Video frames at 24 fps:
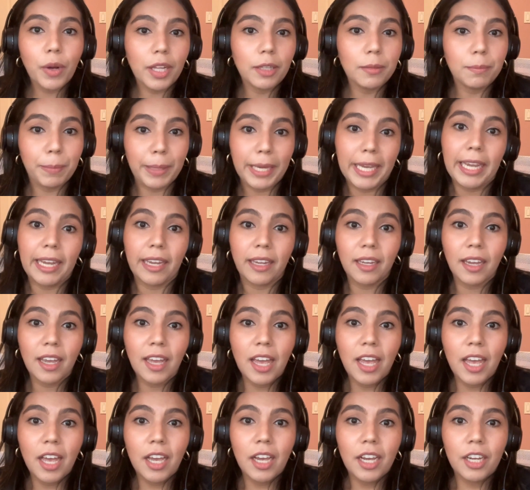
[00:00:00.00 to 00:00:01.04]
well-being.
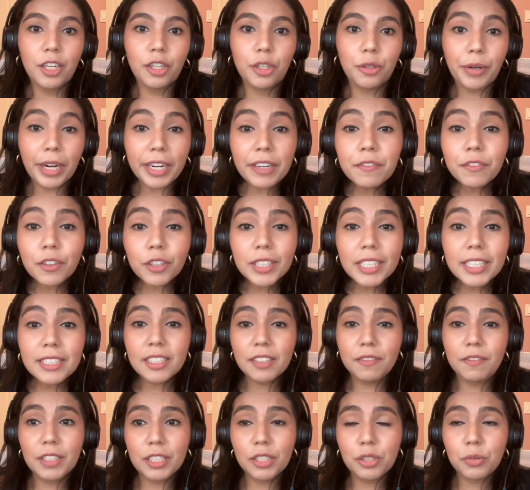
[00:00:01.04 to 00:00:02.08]
Grateful
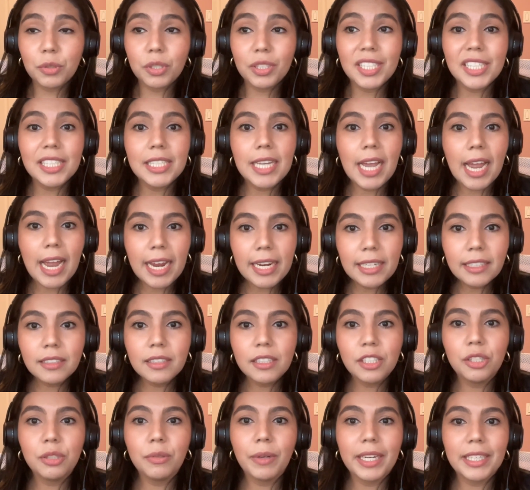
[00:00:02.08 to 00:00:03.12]
individuals tend
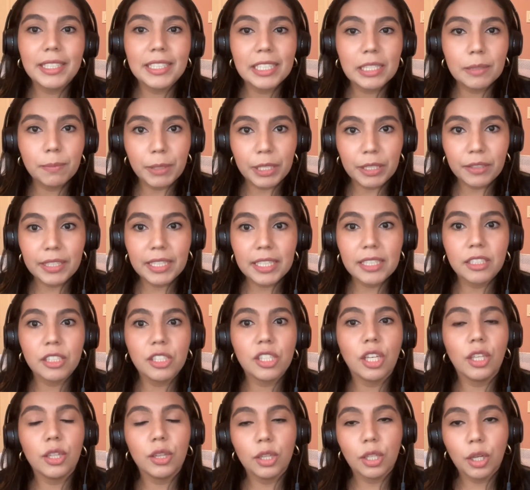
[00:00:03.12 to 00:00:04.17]
to
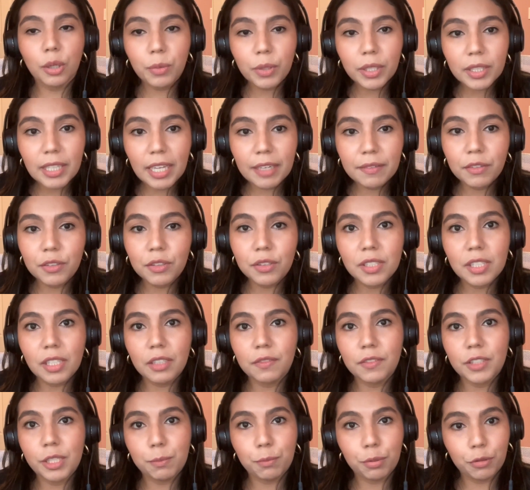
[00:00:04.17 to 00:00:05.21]
experience lower levels
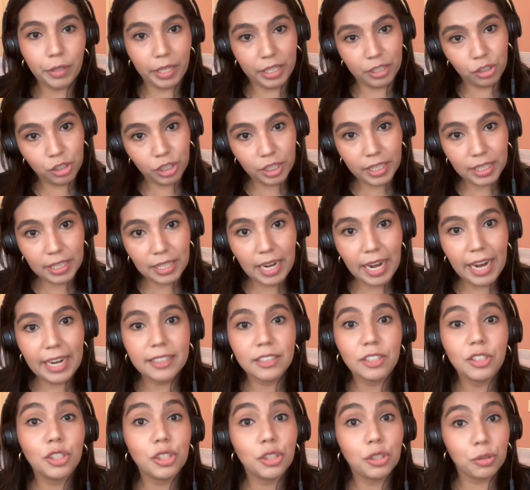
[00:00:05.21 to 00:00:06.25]
of depression
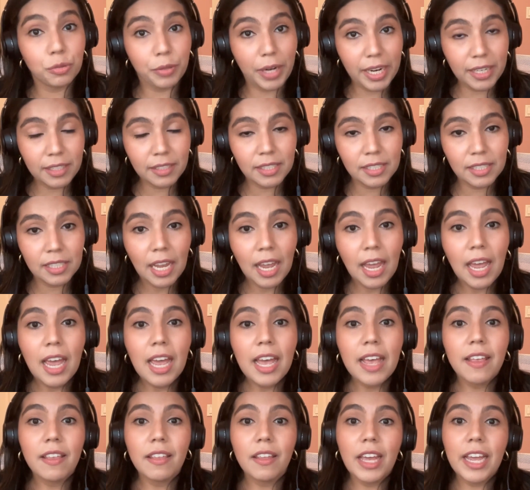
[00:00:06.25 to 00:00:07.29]
and stress,
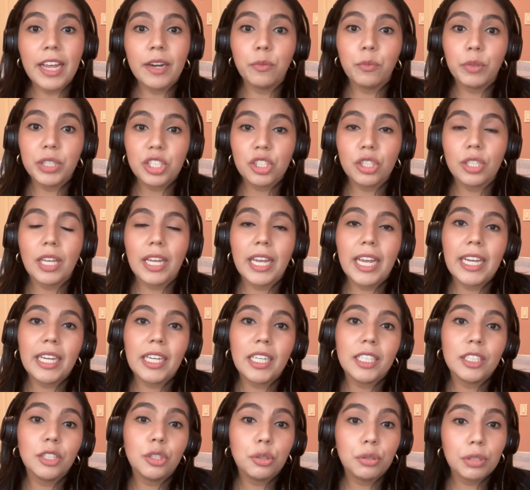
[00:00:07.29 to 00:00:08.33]
in which it
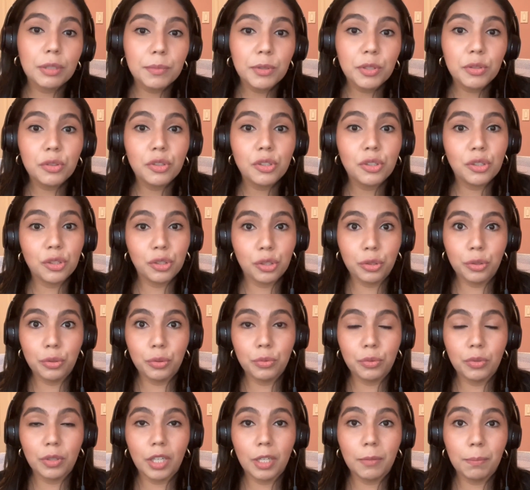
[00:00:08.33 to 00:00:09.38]
contributes
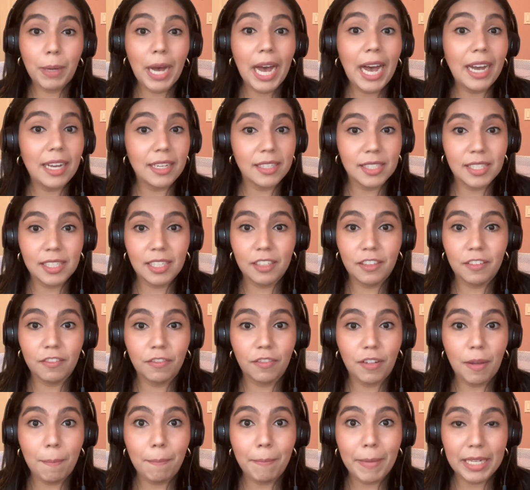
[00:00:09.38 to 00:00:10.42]
to a
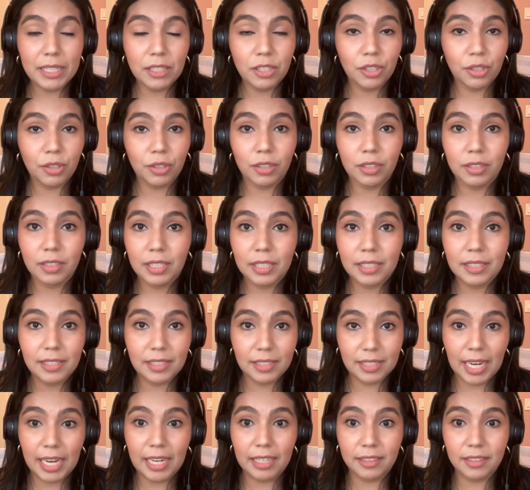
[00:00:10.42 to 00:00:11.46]
positive mental
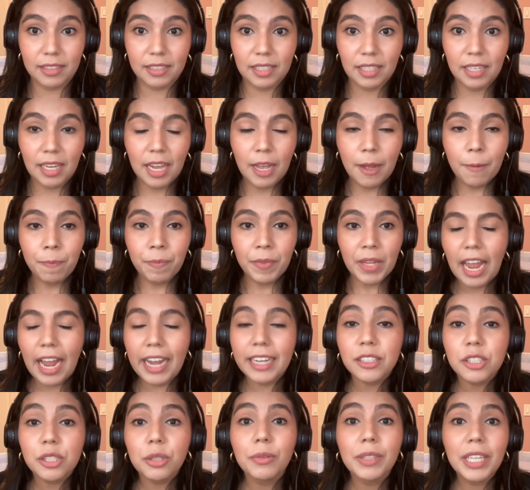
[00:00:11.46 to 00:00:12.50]
state.
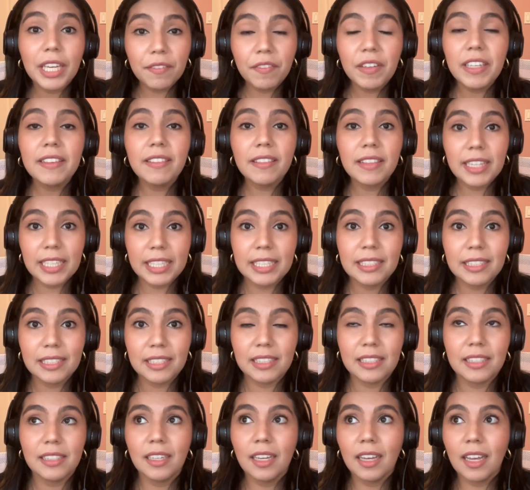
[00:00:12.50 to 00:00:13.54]
And so given this
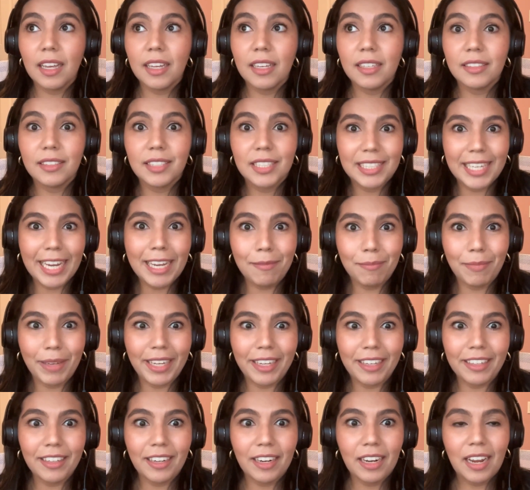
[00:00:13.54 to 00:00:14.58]

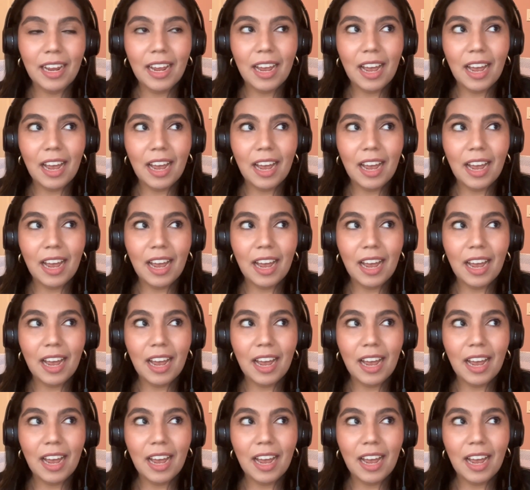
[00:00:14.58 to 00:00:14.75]
statement,